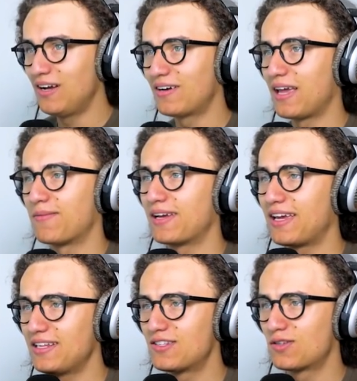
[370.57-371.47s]
Okay, we
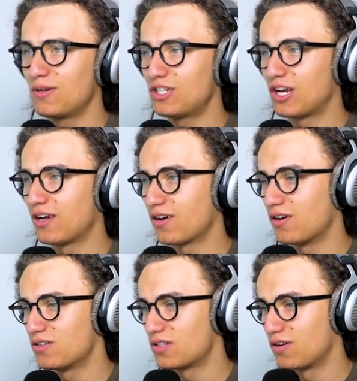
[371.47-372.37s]
can switch
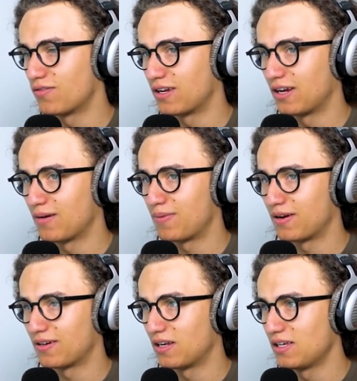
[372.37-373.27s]
heroes over here,
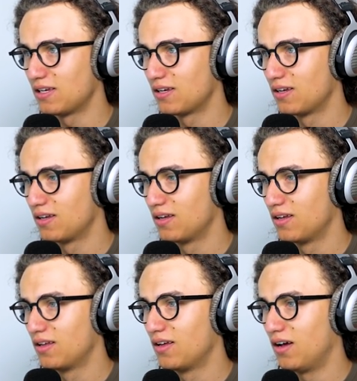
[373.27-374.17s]
apparently.
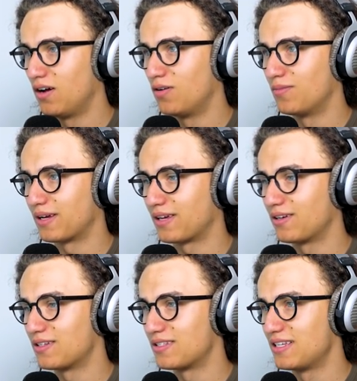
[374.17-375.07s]
Oh my
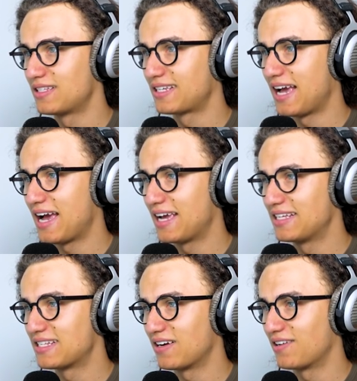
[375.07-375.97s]
goodness. These
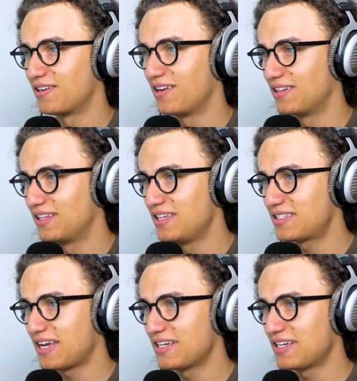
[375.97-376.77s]
guys are really